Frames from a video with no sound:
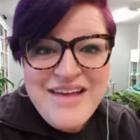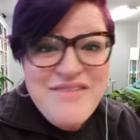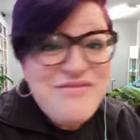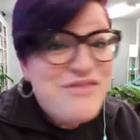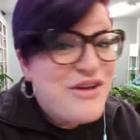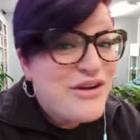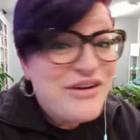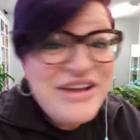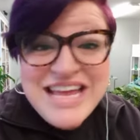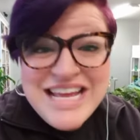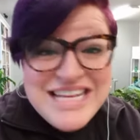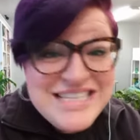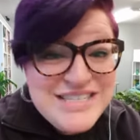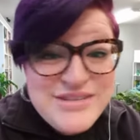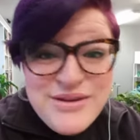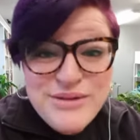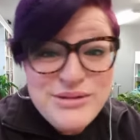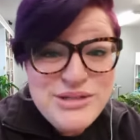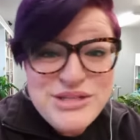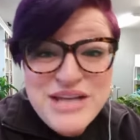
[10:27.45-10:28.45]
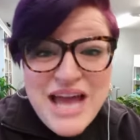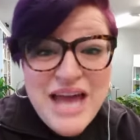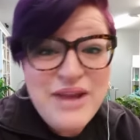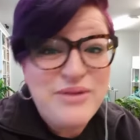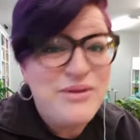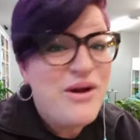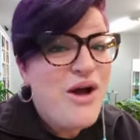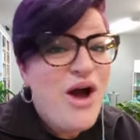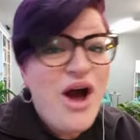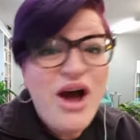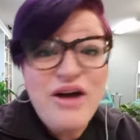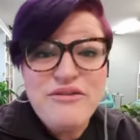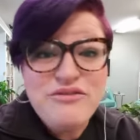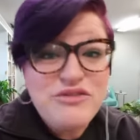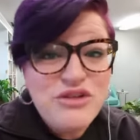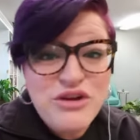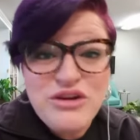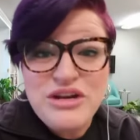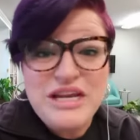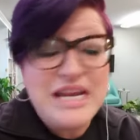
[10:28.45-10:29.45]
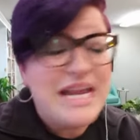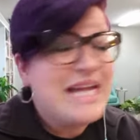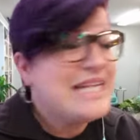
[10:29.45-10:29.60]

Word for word: there is no shadow of turning.